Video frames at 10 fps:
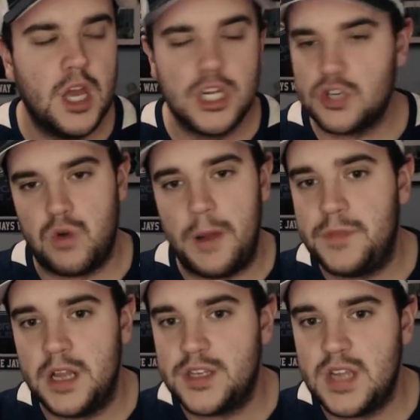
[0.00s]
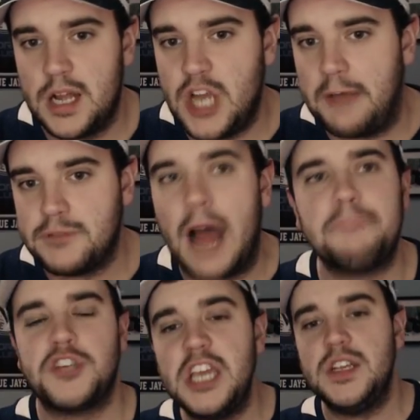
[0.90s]
Just ripped it, uh, chopped top
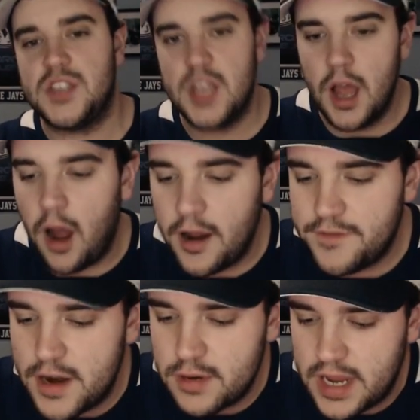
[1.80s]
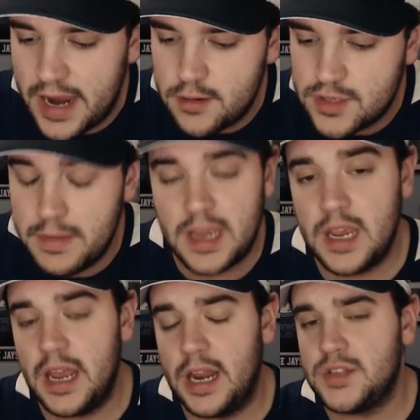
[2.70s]
cheese on Frederik Andersen,
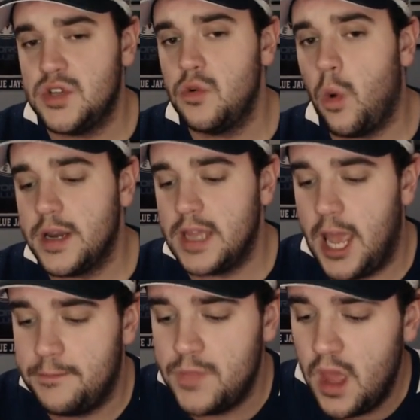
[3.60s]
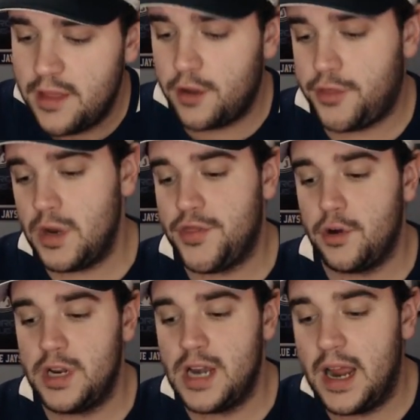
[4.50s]
making it a two one game. They're three
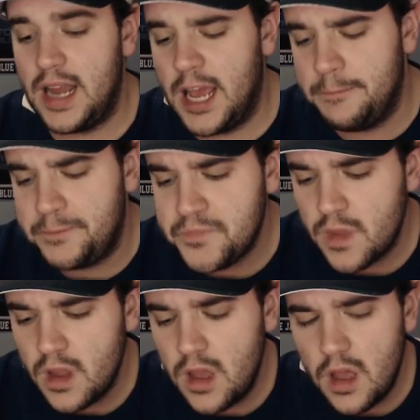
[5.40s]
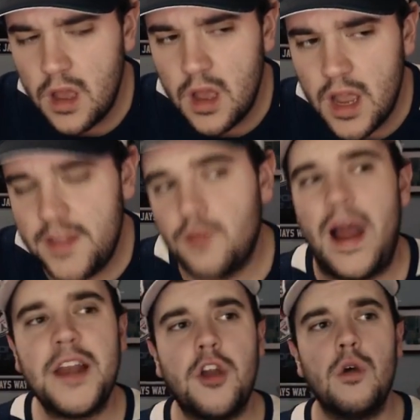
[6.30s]
thirty-nine in. And then
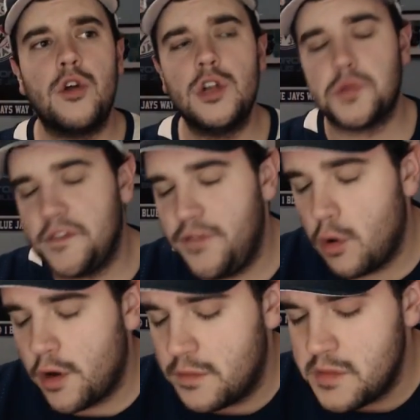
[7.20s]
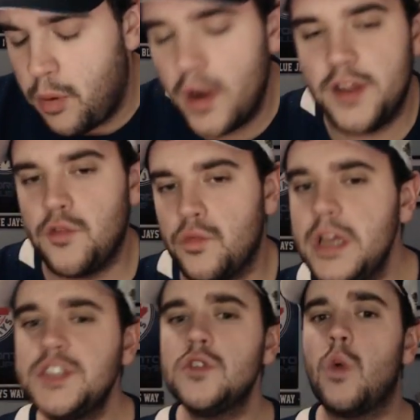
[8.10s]
Radko Gudas with a floater from the point. And the
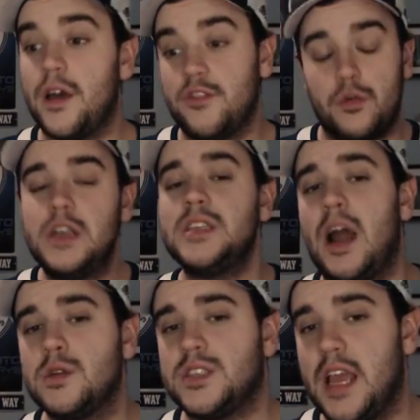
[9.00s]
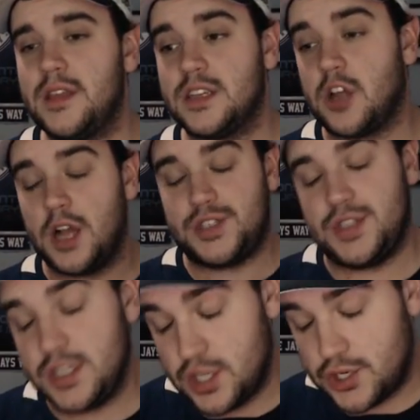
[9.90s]
reason what the reason I was saying this causes
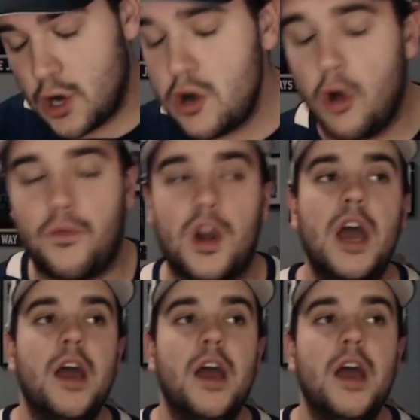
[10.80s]
this is a turnover.